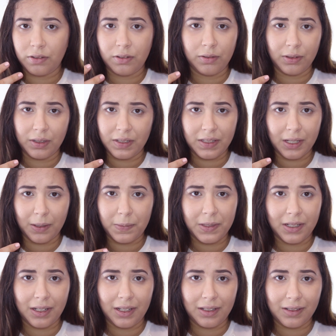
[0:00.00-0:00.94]
do the steps
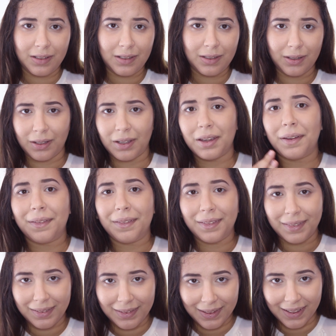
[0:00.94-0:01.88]
that I just took
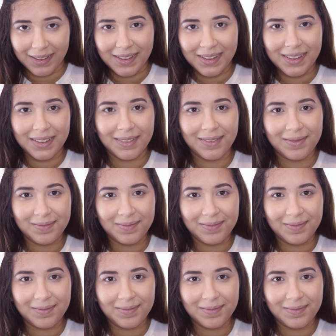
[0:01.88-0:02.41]
next.